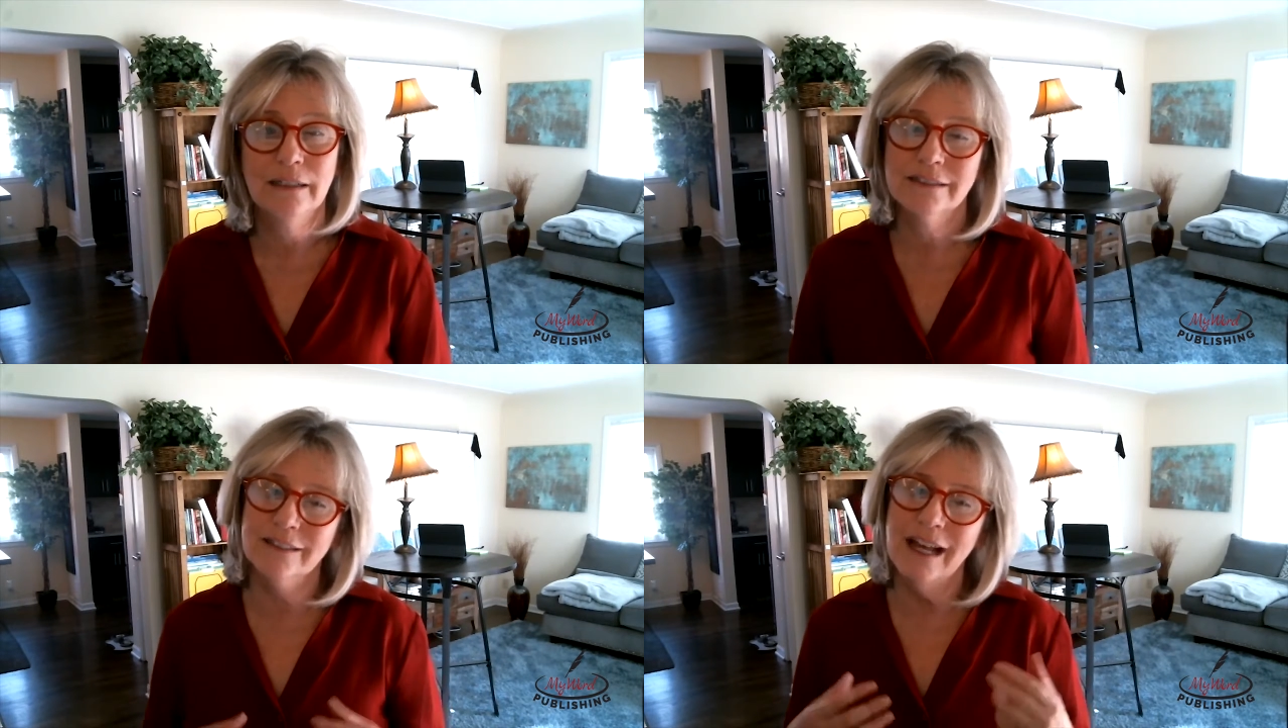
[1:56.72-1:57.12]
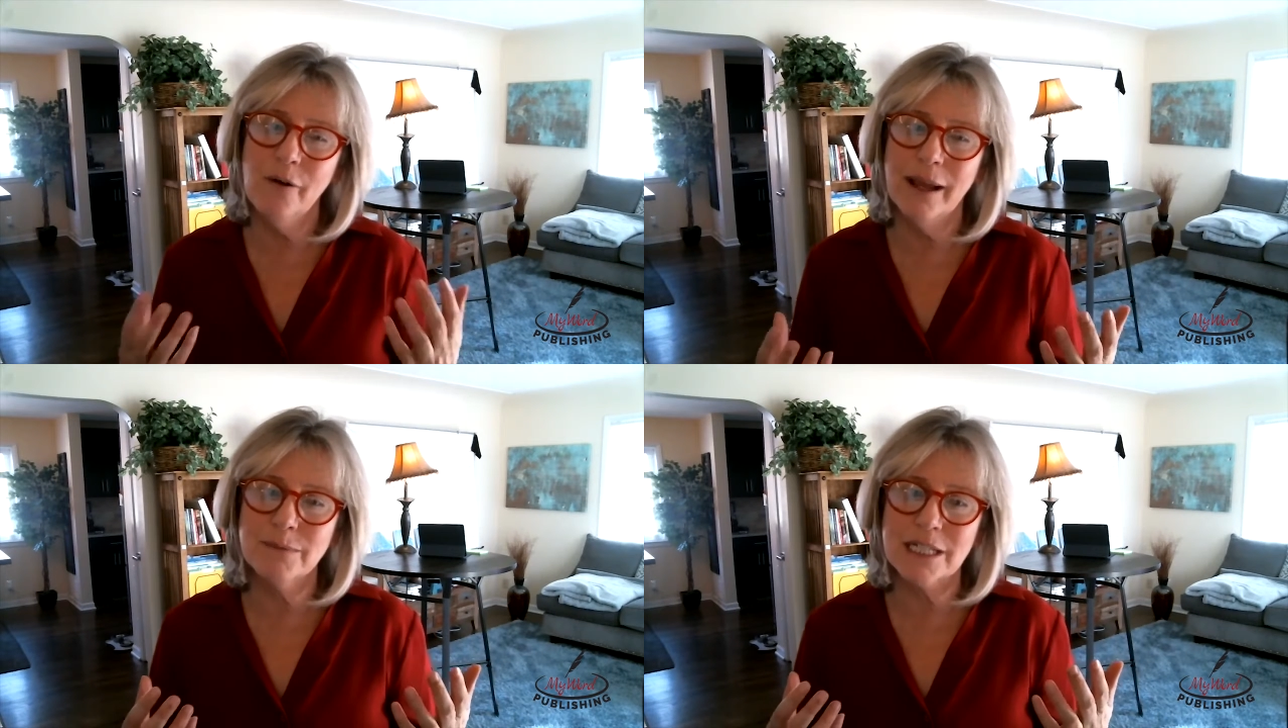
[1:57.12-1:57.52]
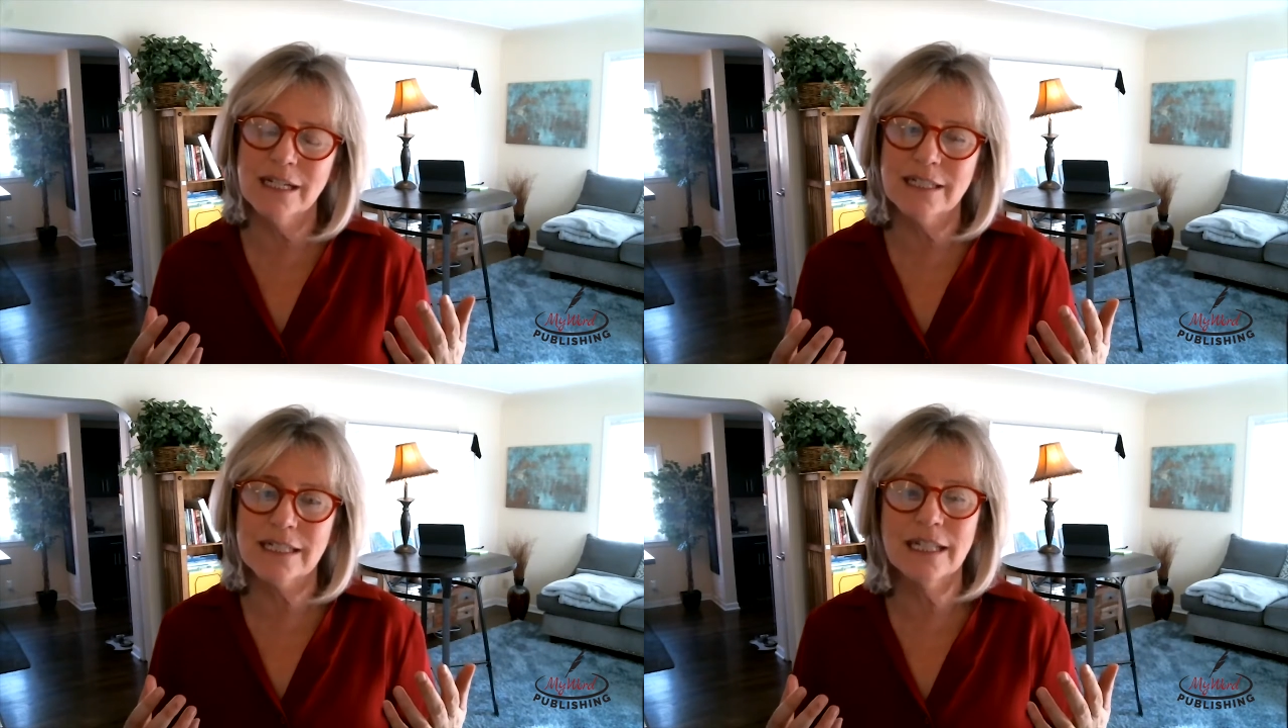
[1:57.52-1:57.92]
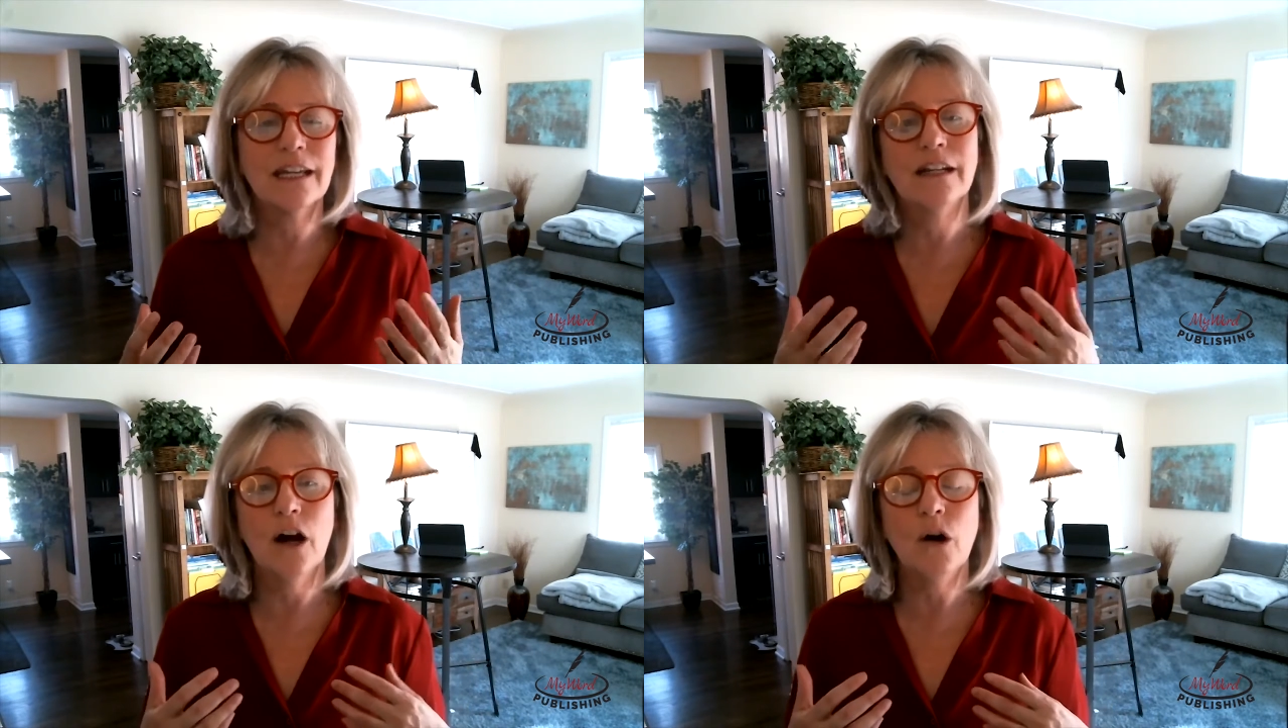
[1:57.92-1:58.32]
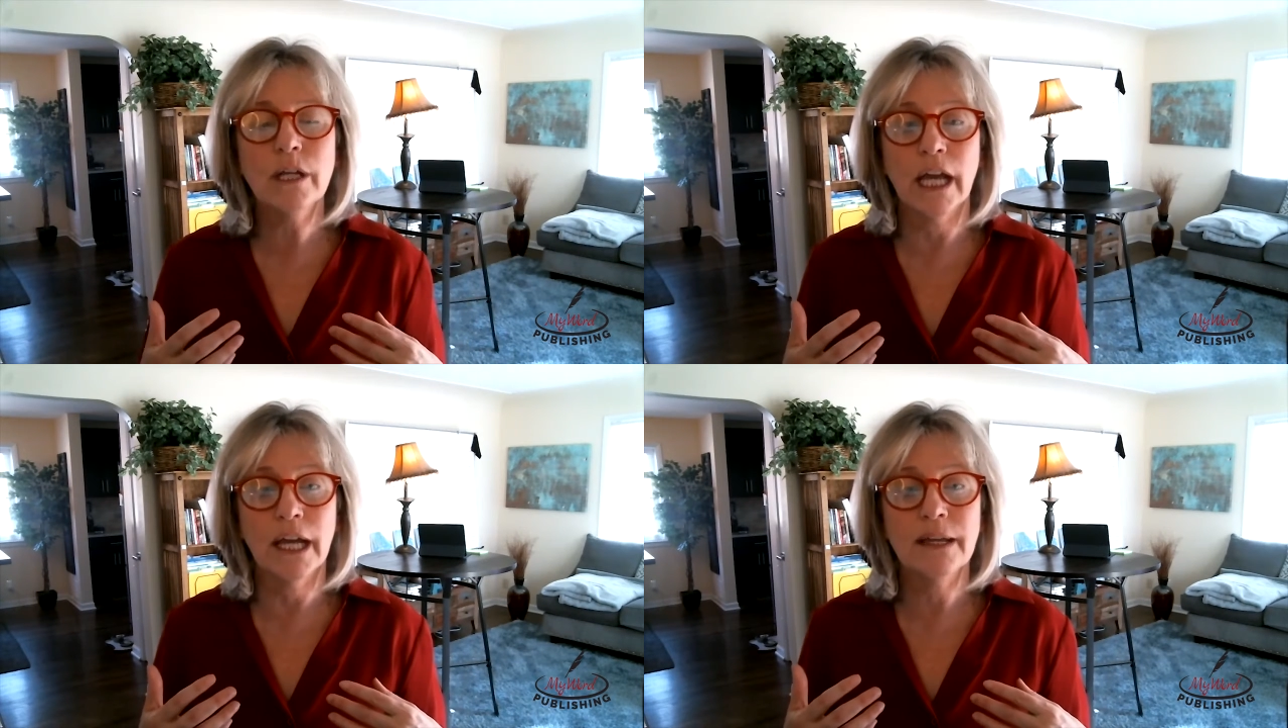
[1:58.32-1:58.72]
So now Amazon is thinking,
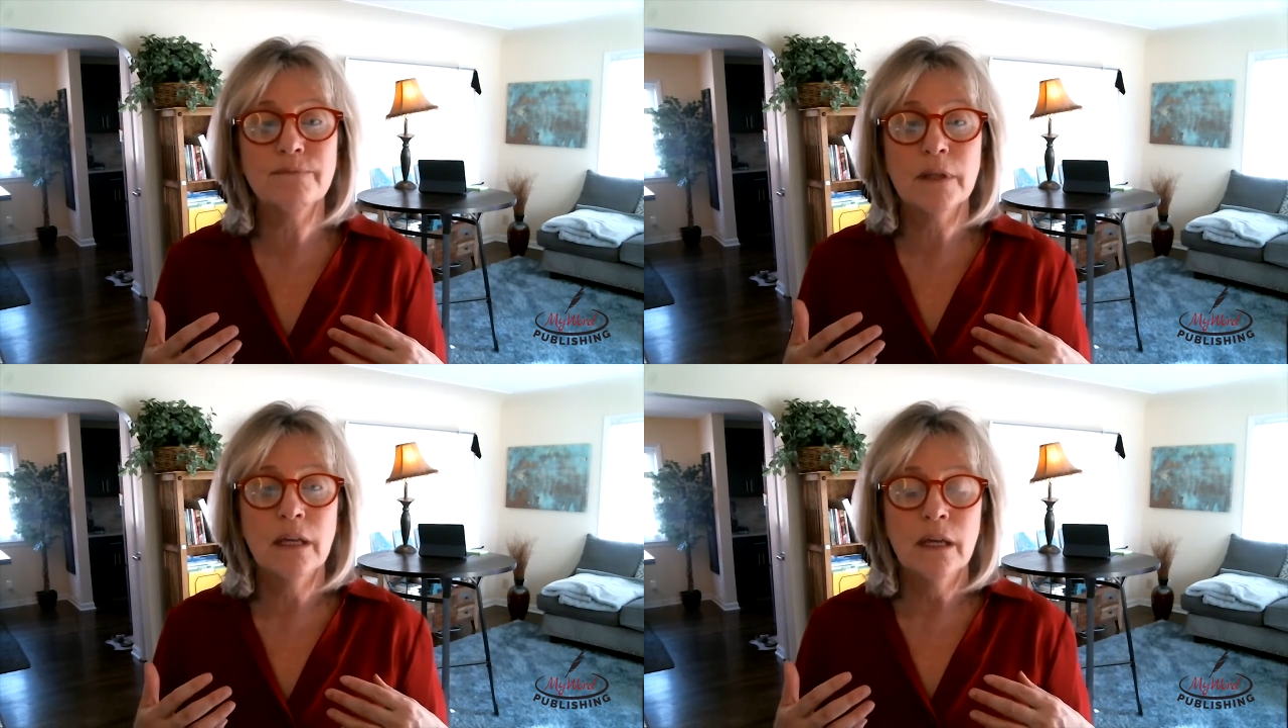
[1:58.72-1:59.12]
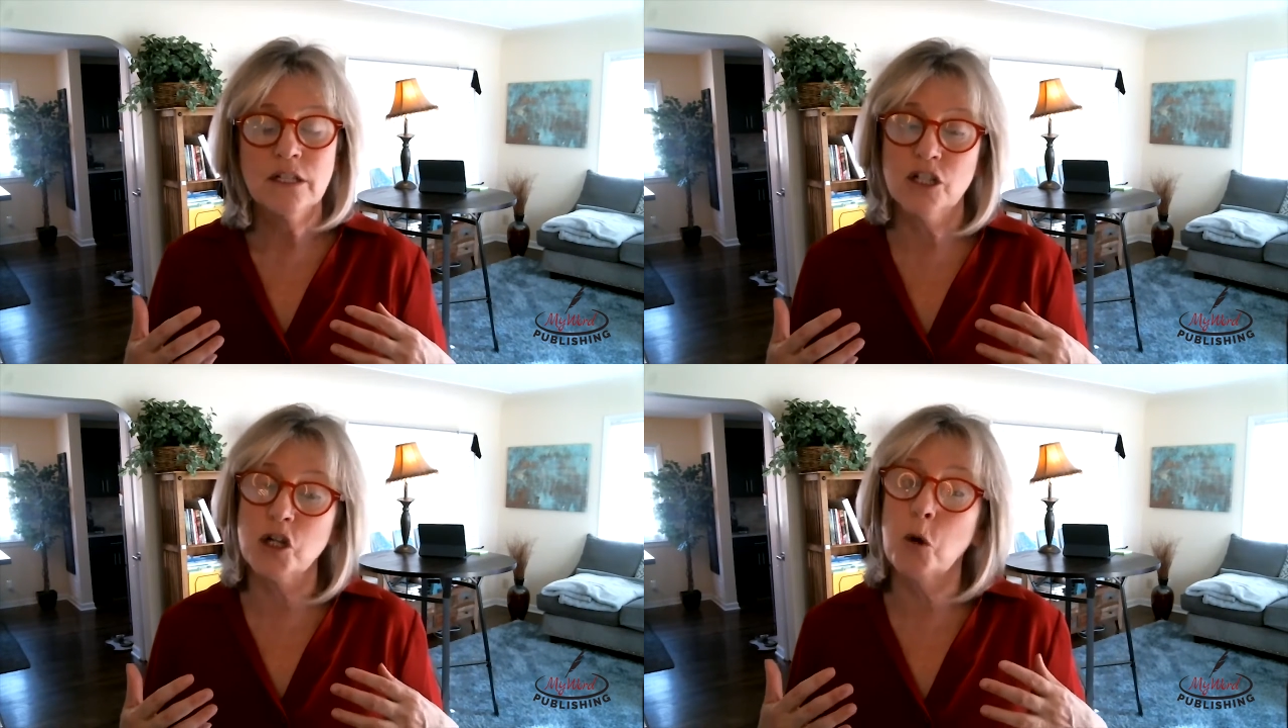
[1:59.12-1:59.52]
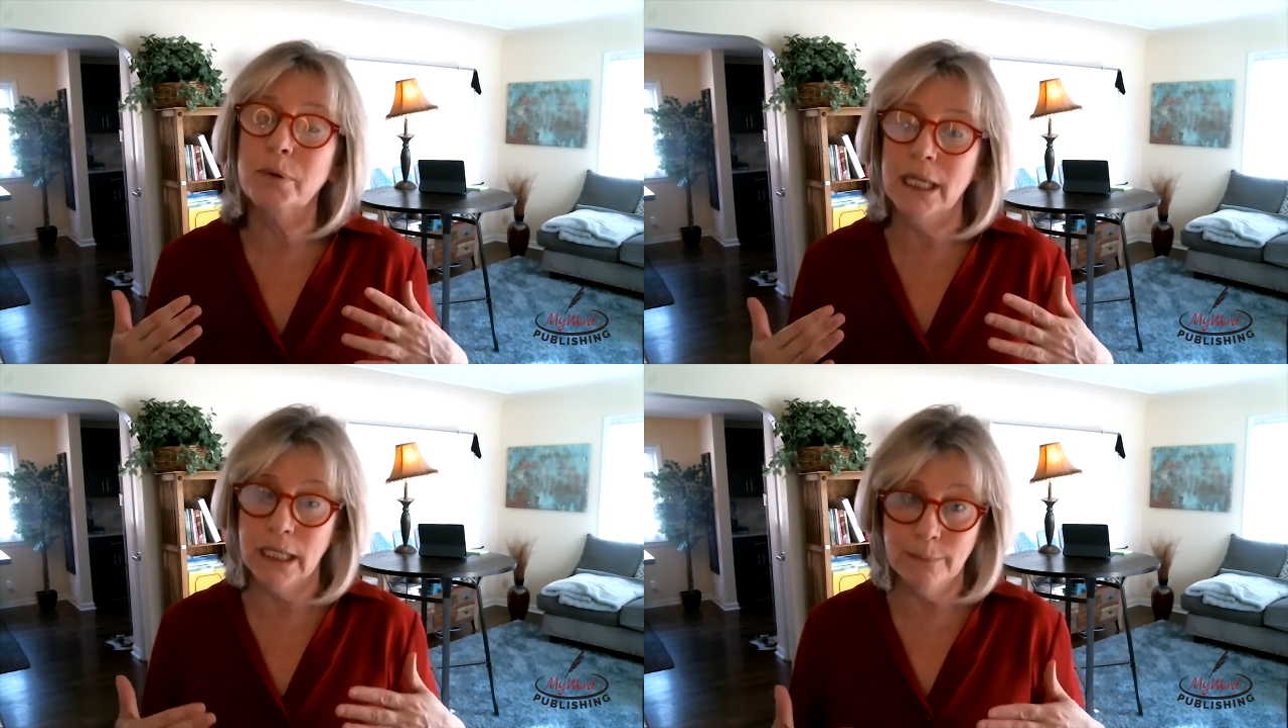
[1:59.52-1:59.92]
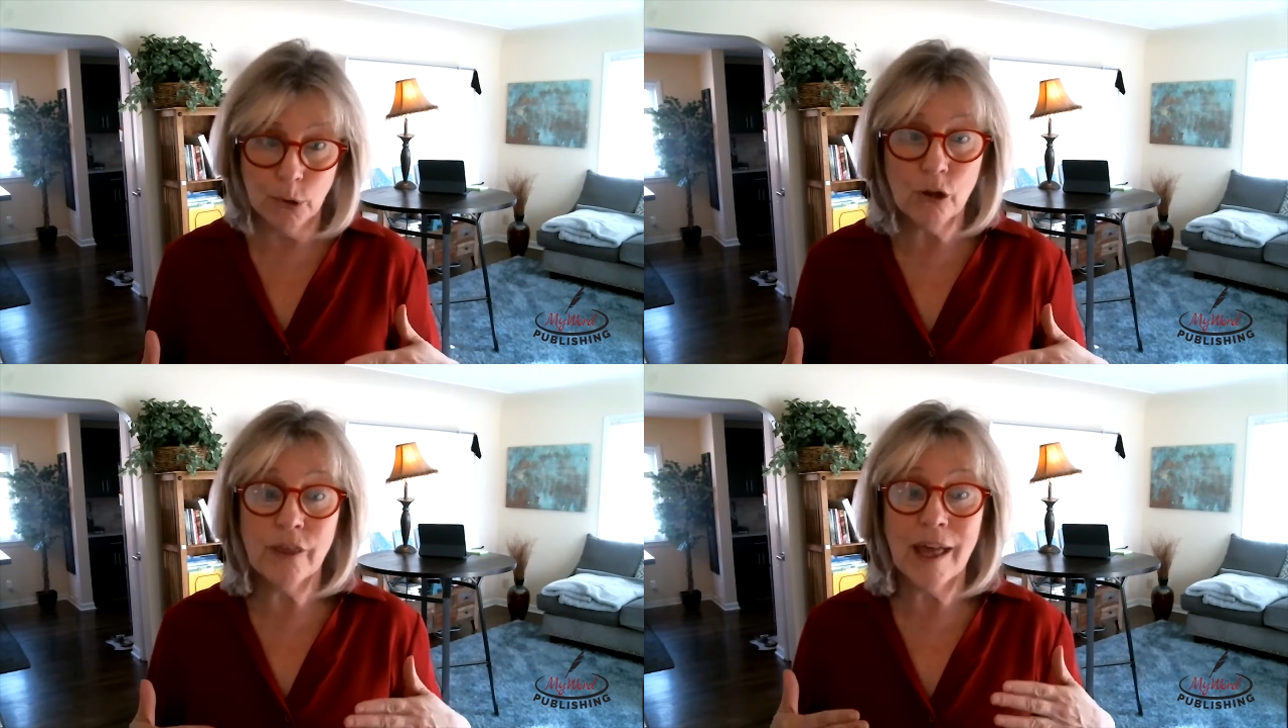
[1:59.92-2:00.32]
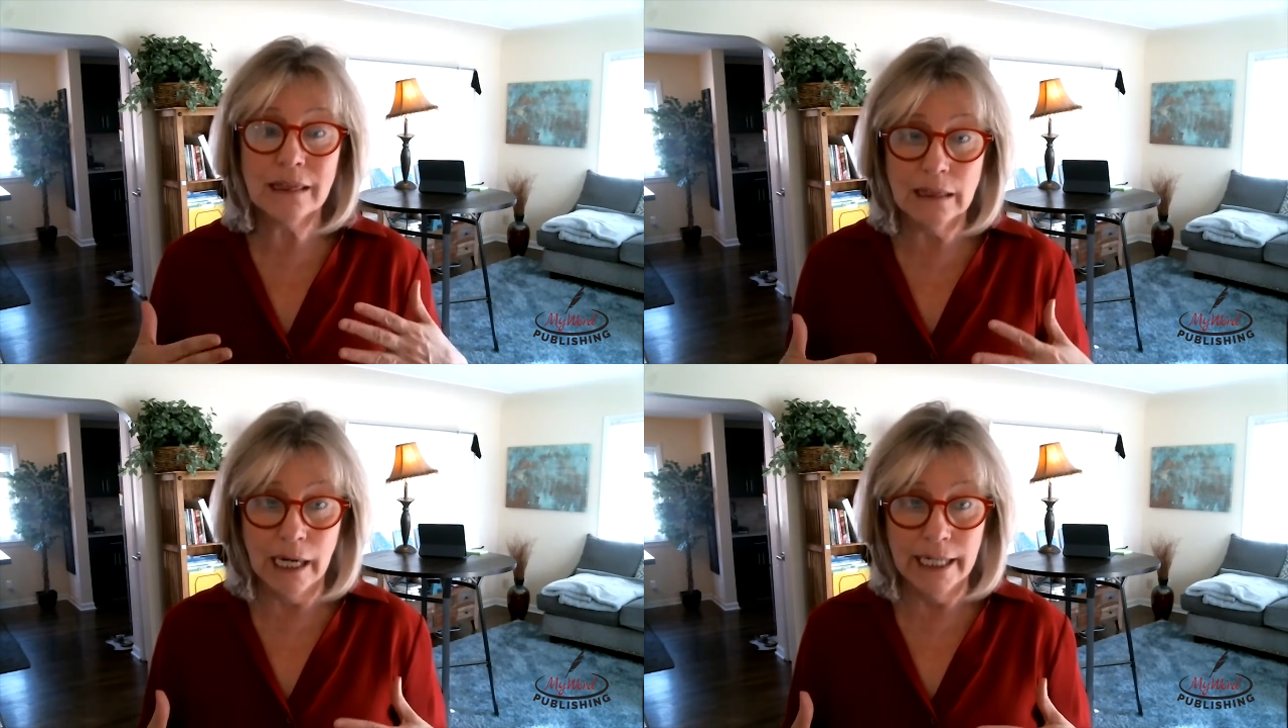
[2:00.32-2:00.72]
okay, so people that
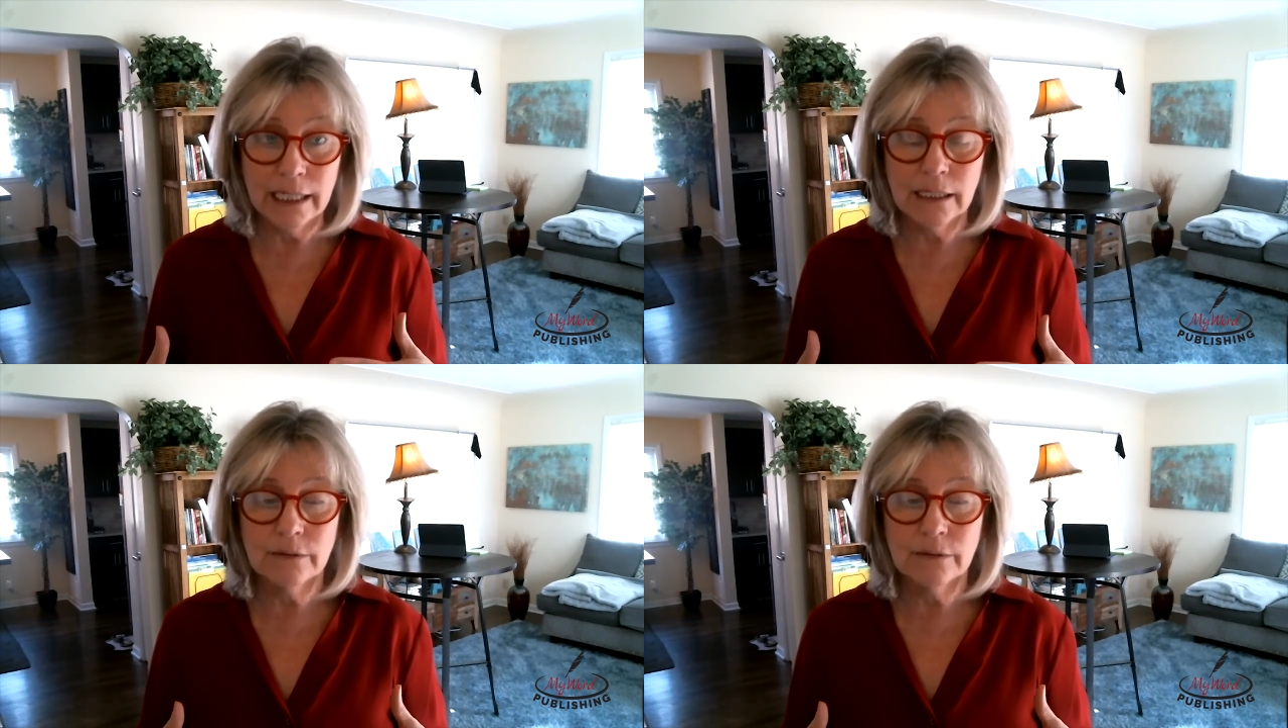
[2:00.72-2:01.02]
like